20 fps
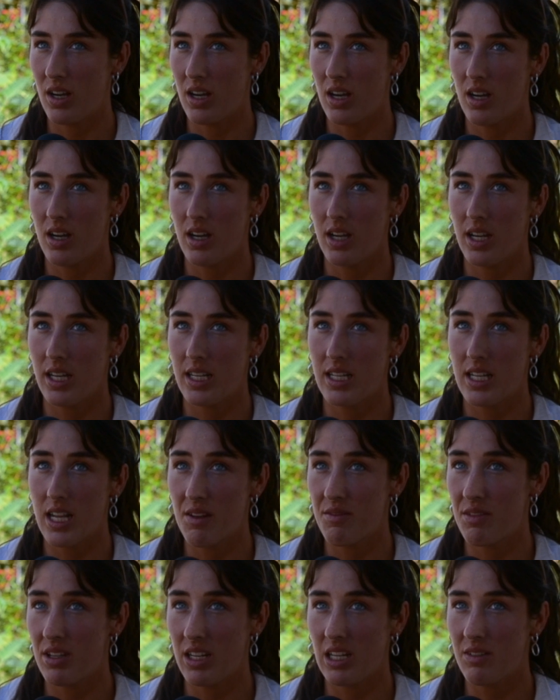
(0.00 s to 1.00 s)
I
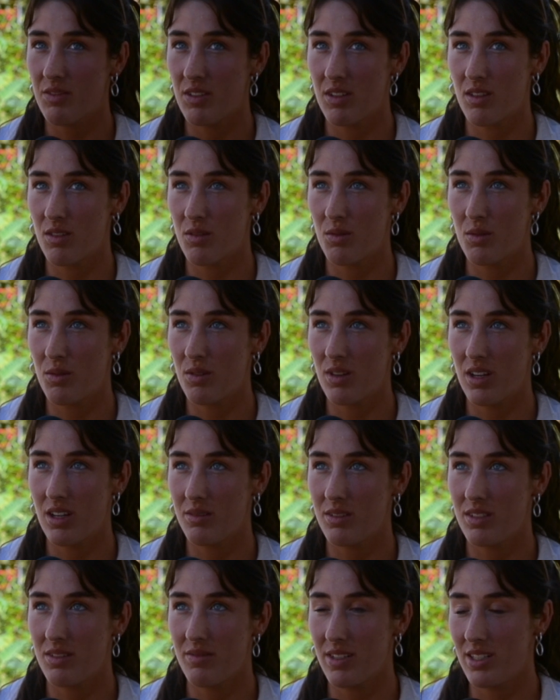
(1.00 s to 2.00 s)
never even thought I
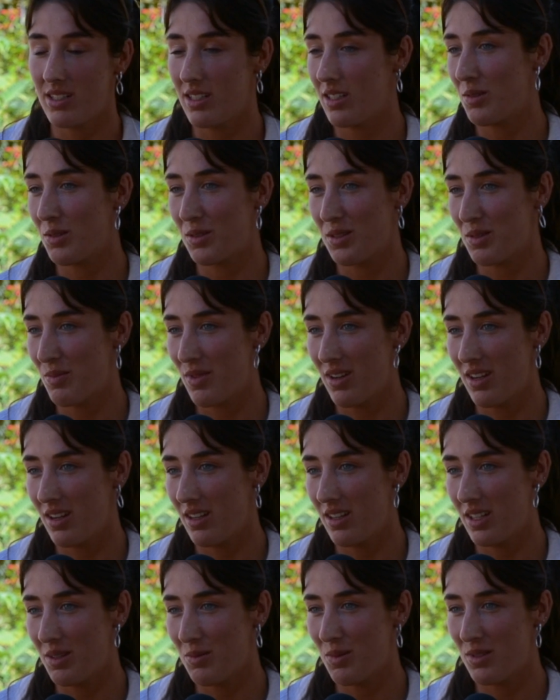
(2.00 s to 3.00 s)
would visit
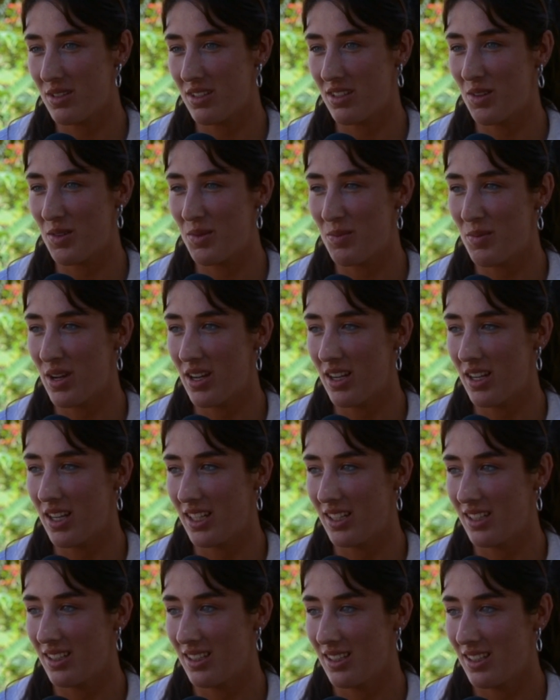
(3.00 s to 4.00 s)
Guatemala. It wasn't on
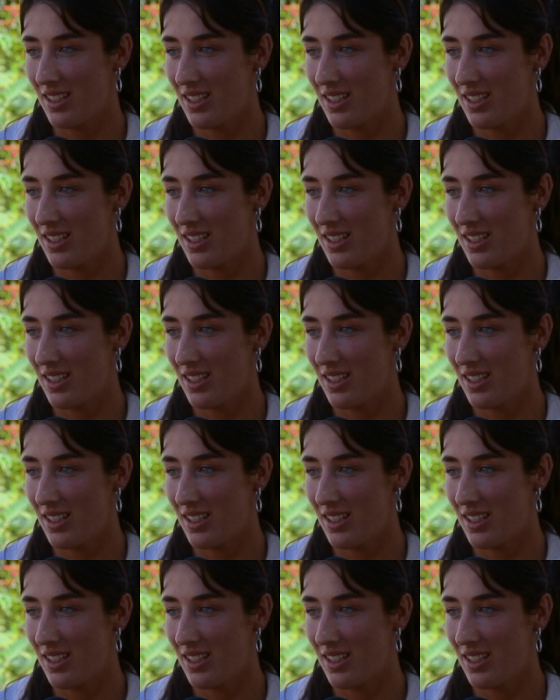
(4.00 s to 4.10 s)
my